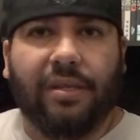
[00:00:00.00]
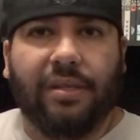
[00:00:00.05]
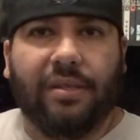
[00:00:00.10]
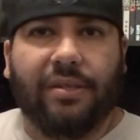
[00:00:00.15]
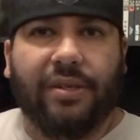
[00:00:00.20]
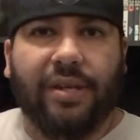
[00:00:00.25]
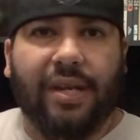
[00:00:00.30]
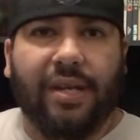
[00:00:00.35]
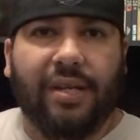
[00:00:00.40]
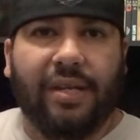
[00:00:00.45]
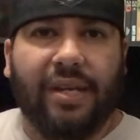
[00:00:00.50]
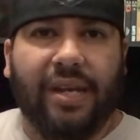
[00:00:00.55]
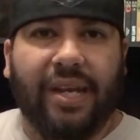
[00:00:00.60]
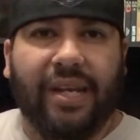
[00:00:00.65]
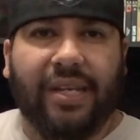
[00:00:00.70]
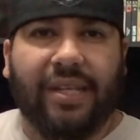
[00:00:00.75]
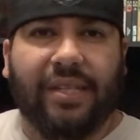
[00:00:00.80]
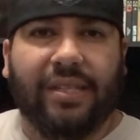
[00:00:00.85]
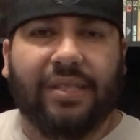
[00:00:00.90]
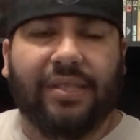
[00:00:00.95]
trying to like,
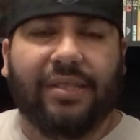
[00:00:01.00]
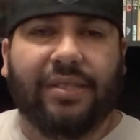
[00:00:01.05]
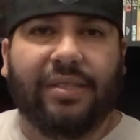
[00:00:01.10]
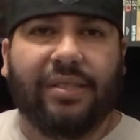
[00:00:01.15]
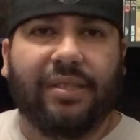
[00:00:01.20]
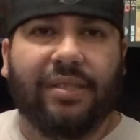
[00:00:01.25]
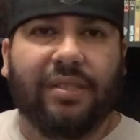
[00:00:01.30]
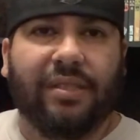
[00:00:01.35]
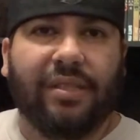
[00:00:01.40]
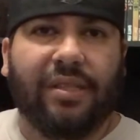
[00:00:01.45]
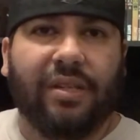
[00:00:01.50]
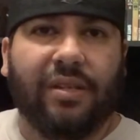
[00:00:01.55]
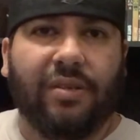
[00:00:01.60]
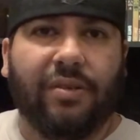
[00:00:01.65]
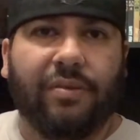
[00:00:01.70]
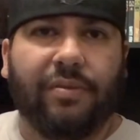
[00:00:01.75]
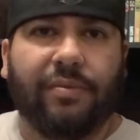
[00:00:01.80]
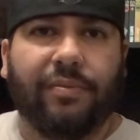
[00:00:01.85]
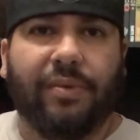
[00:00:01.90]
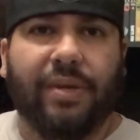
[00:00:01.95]
you
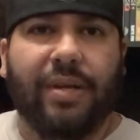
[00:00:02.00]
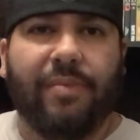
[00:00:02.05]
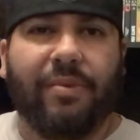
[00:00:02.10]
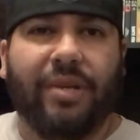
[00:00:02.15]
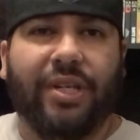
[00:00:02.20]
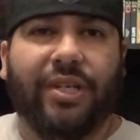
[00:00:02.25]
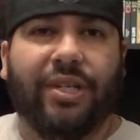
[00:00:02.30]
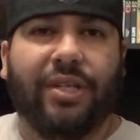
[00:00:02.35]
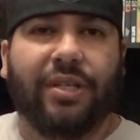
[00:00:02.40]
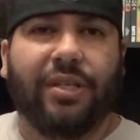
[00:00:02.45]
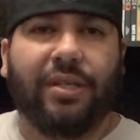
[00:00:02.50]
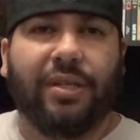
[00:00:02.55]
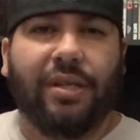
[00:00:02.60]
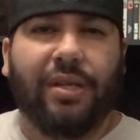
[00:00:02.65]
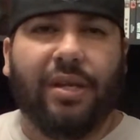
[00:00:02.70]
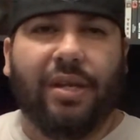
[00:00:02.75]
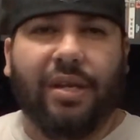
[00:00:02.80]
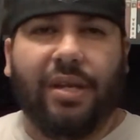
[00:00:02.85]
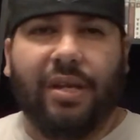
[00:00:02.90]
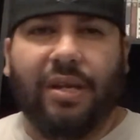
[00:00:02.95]
know, pretty much
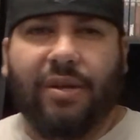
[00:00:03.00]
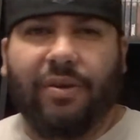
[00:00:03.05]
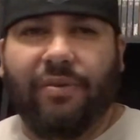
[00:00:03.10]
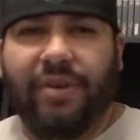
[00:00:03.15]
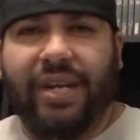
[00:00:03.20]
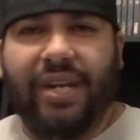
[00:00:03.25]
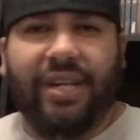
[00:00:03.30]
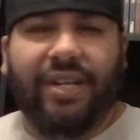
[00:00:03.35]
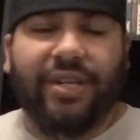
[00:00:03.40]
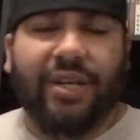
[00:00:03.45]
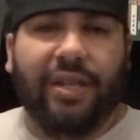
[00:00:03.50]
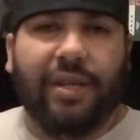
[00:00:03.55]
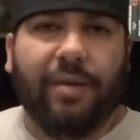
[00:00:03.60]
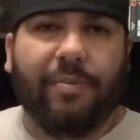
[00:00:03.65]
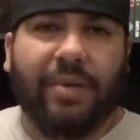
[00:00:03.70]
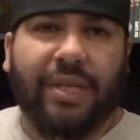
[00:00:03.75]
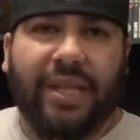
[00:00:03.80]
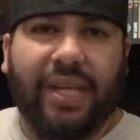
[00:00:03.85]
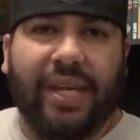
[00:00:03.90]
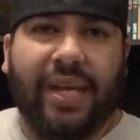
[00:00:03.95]
read each other,
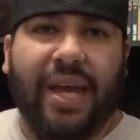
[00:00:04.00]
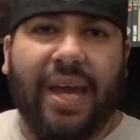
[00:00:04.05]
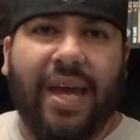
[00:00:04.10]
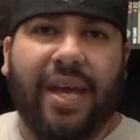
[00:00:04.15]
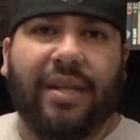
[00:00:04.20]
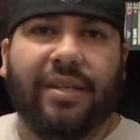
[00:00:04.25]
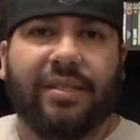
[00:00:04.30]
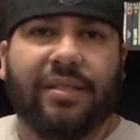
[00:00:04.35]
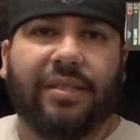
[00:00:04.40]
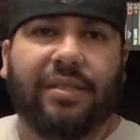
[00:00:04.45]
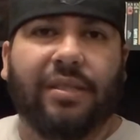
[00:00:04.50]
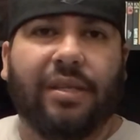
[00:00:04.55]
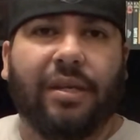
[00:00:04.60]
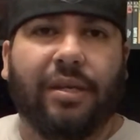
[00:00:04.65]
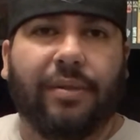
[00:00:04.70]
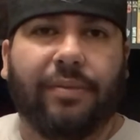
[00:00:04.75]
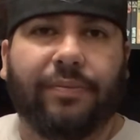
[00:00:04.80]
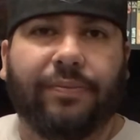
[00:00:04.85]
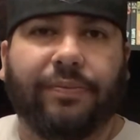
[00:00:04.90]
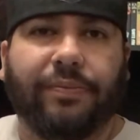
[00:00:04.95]
but they can't.
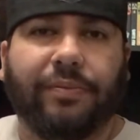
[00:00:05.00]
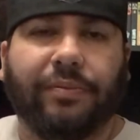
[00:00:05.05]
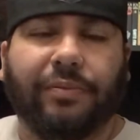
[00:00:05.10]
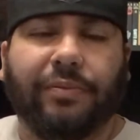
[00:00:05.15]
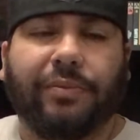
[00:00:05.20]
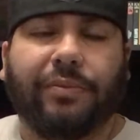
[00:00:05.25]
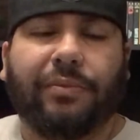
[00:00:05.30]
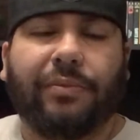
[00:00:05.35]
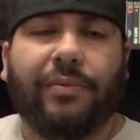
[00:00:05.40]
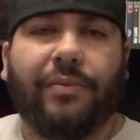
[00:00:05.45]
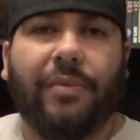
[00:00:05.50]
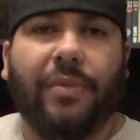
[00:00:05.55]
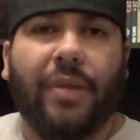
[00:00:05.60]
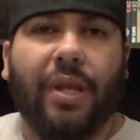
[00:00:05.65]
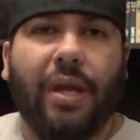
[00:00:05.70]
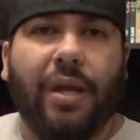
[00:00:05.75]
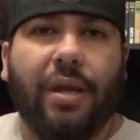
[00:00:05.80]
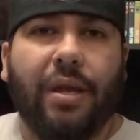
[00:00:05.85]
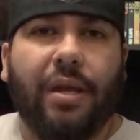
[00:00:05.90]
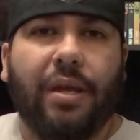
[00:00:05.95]
Um,
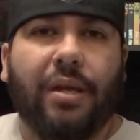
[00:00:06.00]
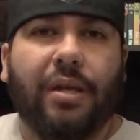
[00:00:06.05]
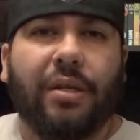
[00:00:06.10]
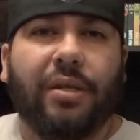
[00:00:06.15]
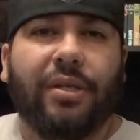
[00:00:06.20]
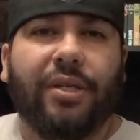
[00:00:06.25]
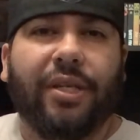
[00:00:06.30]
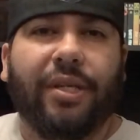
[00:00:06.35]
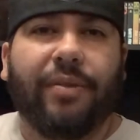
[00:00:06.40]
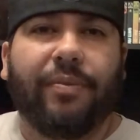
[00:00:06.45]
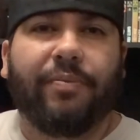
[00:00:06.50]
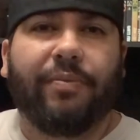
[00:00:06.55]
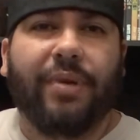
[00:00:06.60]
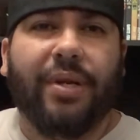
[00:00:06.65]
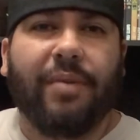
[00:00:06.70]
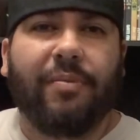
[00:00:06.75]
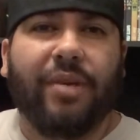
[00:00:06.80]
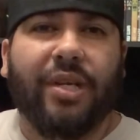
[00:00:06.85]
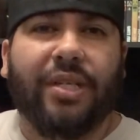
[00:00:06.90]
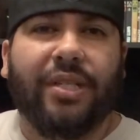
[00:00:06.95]
she
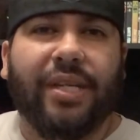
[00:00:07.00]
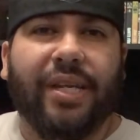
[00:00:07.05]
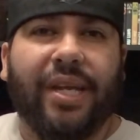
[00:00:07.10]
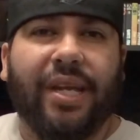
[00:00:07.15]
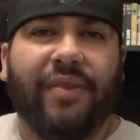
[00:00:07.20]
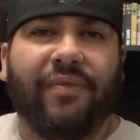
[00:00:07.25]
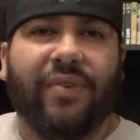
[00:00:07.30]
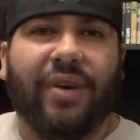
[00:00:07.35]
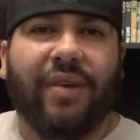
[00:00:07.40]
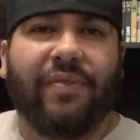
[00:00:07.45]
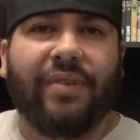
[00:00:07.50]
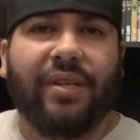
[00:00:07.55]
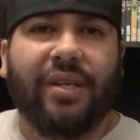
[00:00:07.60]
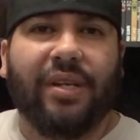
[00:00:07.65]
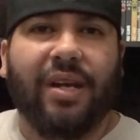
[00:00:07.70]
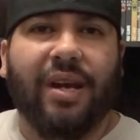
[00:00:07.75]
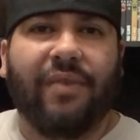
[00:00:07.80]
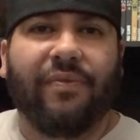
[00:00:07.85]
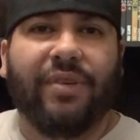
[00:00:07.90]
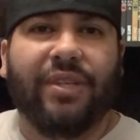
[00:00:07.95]
pretty much they get involved in a
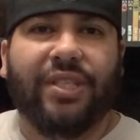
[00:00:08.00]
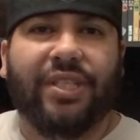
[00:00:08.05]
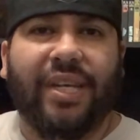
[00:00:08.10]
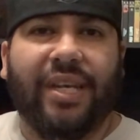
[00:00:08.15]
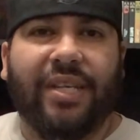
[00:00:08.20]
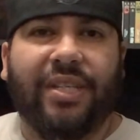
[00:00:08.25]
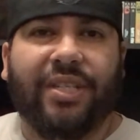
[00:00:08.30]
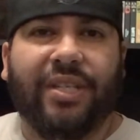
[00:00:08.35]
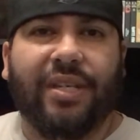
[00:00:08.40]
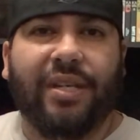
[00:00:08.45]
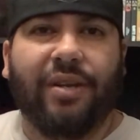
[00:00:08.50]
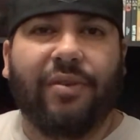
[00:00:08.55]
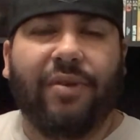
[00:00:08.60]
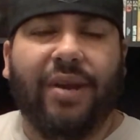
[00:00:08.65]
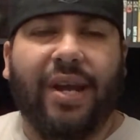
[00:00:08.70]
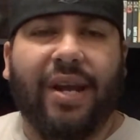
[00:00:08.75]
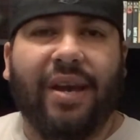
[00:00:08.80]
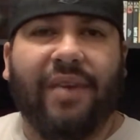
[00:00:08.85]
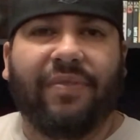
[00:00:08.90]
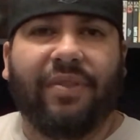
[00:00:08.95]
conversation, and
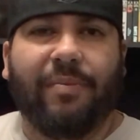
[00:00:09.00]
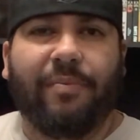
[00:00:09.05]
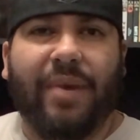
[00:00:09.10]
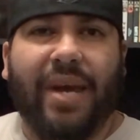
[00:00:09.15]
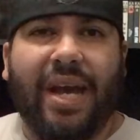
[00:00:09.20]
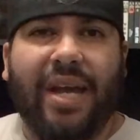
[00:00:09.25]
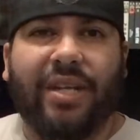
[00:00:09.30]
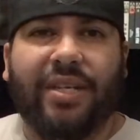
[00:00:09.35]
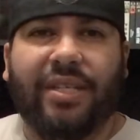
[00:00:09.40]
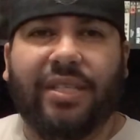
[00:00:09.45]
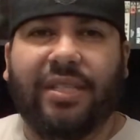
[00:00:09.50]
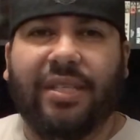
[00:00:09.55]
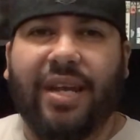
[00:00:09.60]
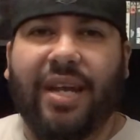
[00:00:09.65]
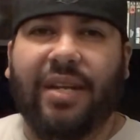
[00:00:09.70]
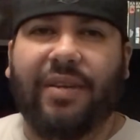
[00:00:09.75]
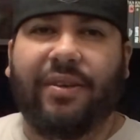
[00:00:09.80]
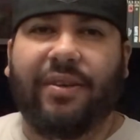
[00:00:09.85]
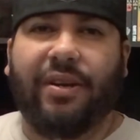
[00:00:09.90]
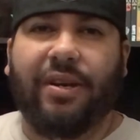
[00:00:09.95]
right off the bat, she's
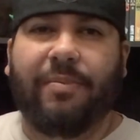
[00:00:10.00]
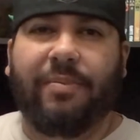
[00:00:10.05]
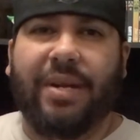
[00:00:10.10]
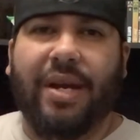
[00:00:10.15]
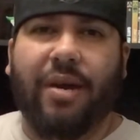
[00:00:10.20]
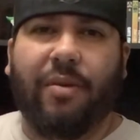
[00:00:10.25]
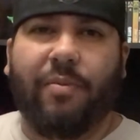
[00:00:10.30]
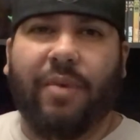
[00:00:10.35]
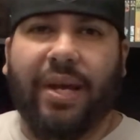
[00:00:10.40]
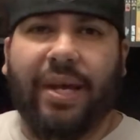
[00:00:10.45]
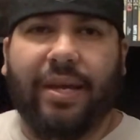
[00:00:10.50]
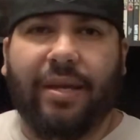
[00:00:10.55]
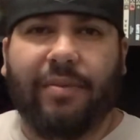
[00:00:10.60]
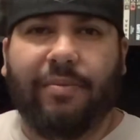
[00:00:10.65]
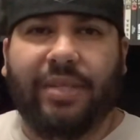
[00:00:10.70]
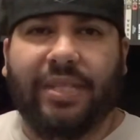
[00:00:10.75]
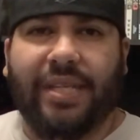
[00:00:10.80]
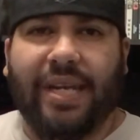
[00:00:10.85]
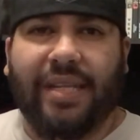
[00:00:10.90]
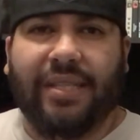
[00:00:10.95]
kind of creeped out by him.
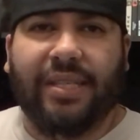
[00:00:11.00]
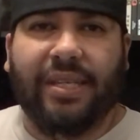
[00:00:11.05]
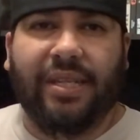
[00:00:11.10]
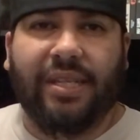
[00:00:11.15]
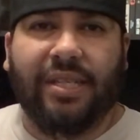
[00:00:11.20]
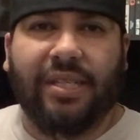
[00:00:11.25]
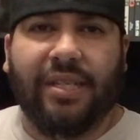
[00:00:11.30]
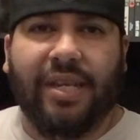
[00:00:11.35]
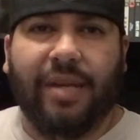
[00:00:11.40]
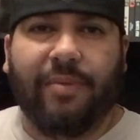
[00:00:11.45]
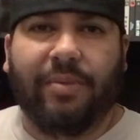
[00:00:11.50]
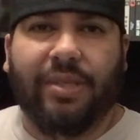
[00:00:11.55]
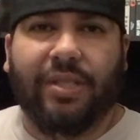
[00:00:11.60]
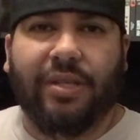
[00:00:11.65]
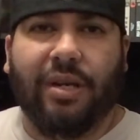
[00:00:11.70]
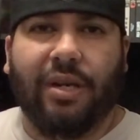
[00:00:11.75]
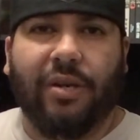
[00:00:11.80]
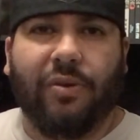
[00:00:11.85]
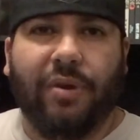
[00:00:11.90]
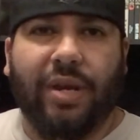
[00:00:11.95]
He's asking these like
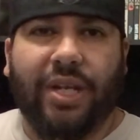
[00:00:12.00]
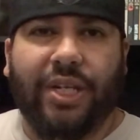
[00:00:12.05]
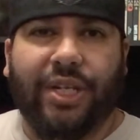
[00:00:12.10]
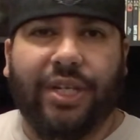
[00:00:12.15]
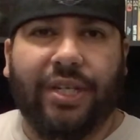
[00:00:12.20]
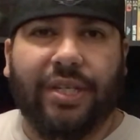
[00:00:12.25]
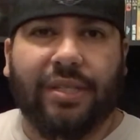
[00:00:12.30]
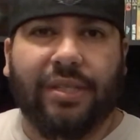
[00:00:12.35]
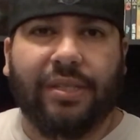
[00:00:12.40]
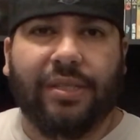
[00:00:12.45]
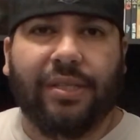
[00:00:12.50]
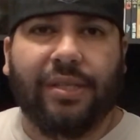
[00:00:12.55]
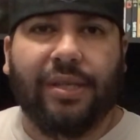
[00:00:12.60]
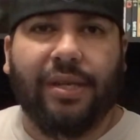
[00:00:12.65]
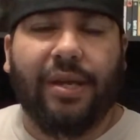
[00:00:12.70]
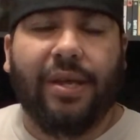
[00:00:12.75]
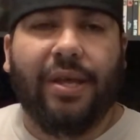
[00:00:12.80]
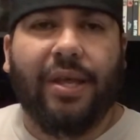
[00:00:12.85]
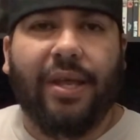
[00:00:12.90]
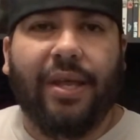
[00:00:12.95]
bizarre questions
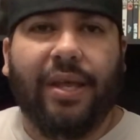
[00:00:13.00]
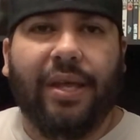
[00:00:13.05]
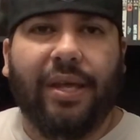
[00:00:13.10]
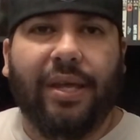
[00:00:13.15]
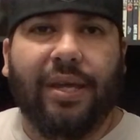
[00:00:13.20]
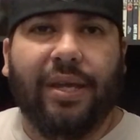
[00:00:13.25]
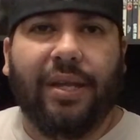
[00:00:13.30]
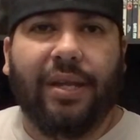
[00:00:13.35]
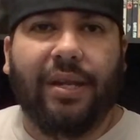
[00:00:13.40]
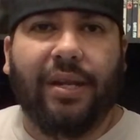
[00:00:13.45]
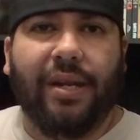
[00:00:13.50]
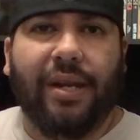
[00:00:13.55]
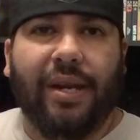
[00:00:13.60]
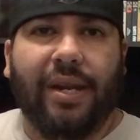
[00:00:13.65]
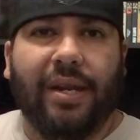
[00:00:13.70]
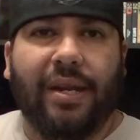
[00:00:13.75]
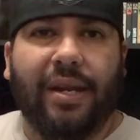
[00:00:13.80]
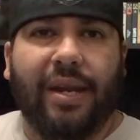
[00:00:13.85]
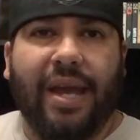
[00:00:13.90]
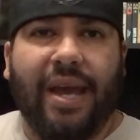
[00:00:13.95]
and
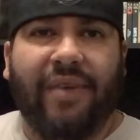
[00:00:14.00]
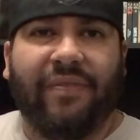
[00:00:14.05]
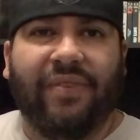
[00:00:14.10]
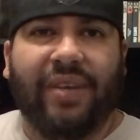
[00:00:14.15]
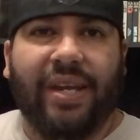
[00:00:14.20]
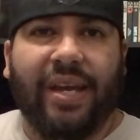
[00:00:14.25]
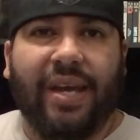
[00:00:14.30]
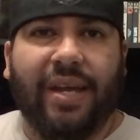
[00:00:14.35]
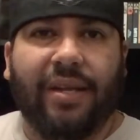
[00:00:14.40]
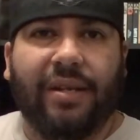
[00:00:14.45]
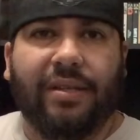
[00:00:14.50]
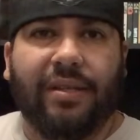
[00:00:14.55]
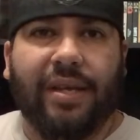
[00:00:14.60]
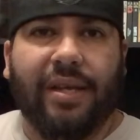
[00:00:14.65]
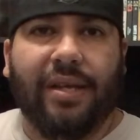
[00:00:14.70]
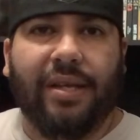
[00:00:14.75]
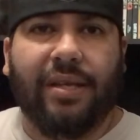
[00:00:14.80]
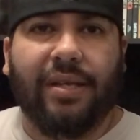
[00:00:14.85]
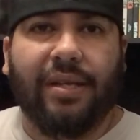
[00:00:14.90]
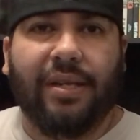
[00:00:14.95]
laughing at the